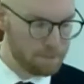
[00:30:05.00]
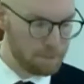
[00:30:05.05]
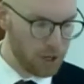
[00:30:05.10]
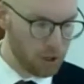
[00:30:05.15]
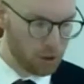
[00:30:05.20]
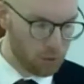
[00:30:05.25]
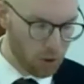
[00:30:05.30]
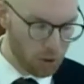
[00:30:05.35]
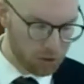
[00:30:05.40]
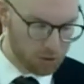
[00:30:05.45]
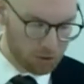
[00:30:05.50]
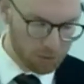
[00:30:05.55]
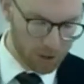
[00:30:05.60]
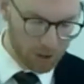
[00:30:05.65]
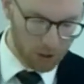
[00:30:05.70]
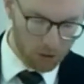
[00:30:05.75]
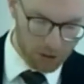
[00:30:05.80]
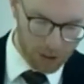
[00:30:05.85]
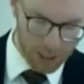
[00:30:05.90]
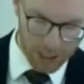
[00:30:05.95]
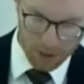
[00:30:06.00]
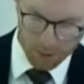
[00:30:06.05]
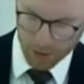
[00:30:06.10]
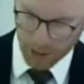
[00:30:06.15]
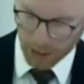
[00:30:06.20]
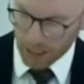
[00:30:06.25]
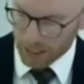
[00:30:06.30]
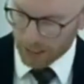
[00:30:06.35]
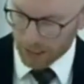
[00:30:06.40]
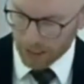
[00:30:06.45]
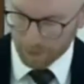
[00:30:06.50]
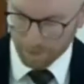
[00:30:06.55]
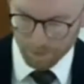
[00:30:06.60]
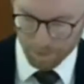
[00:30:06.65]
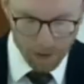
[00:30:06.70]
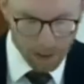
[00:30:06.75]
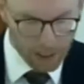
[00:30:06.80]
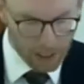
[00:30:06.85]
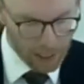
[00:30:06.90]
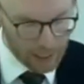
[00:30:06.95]
Peter quotes from the Old Testament again. He,
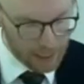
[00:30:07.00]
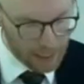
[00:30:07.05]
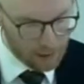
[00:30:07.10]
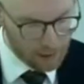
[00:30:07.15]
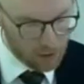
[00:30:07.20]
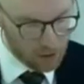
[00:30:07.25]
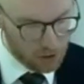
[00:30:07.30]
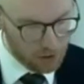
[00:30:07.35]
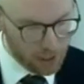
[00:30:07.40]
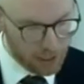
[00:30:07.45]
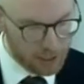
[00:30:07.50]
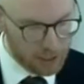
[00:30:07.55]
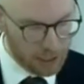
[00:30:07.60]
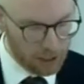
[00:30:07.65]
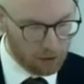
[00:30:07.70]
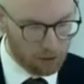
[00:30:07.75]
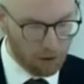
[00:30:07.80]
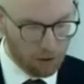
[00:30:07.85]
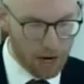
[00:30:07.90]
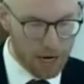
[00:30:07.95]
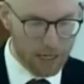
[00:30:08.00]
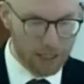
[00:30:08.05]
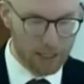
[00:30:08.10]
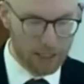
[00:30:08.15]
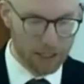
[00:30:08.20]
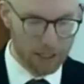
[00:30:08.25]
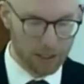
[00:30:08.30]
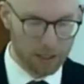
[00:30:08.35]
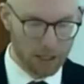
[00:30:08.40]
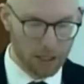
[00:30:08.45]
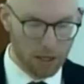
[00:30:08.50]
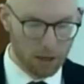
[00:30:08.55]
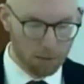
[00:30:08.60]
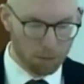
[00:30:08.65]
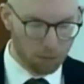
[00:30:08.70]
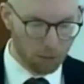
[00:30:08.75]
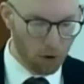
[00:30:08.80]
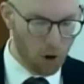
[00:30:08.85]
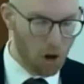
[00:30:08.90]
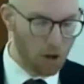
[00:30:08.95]
he demonstrates that Christ has
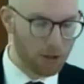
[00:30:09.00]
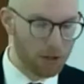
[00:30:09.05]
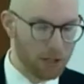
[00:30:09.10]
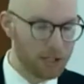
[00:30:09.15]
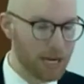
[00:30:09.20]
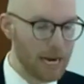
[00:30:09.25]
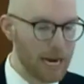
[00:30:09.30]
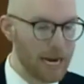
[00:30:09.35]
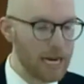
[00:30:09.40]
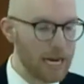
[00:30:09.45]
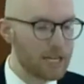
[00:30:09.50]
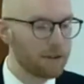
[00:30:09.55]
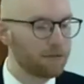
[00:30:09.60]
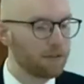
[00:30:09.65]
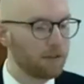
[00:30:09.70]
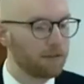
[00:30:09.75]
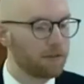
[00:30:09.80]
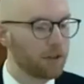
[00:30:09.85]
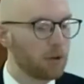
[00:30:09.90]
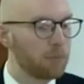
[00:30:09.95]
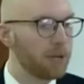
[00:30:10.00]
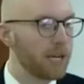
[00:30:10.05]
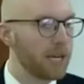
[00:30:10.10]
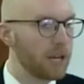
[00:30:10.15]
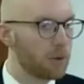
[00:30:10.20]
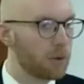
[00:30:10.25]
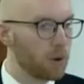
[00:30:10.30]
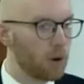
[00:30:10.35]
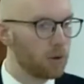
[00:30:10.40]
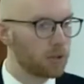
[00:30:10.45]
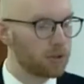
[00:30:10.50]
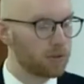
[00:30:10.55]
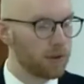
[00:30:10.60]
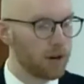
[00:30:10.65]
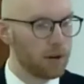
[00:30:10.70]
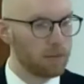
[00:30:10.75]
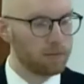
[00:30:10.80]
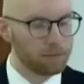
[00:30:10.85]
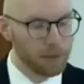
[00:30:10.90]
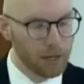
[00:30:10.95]
brought this age of fulfillment. He quotes
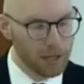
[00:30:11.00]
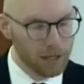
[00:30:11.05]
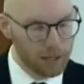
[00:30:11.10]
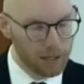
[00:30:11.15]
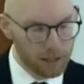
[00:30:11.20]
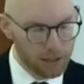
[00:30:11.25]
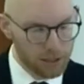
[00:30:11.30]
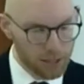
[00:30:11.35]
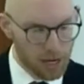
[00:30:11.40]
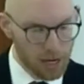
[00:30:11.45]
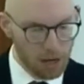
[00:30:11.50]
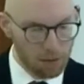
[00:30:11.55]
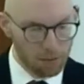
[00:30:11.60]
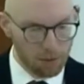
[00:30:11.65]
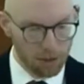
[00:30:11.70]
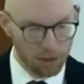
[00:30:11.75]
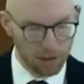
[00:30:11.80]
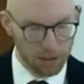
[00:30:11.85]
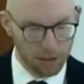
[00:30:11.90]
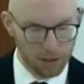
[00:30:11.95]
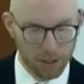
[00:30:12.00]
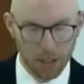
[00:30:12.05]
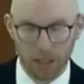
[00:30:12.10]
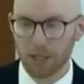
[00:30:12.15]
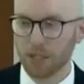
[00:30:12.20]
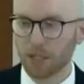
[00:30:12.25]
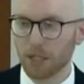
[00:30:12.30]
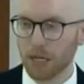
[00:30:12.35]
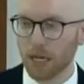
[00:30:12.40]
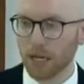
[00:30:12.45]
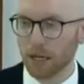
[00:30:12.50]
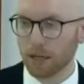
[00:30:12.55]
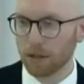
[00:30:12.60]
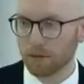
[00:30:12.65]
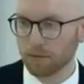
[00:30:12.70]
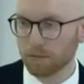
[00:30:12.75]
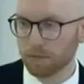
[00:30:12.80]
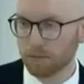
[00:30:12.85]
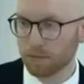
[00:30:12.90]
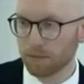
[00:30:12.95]
from Psalm
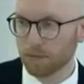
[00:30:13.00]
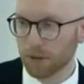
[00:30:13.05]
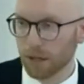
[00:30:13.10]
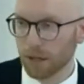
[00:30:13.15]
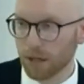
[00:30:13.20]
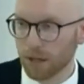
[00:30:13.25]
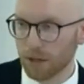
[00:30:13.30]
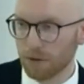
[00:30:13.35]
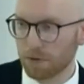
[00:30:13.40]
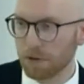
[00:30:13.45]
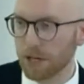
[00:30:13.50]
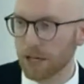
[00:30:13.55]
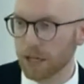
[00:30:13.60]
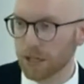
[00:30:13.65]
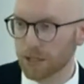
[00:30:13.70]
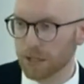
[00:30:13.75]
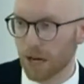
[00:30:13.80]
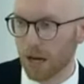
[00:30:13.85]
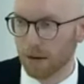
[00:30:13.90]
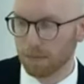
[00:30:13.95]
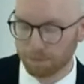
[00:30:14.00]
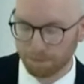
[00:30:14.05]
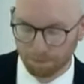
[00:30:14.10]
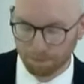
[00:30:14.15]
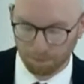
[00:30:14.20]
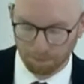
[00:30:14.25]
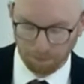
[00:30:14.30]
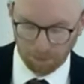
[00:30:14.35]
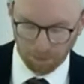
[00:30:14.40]
16, a Davidic psalm.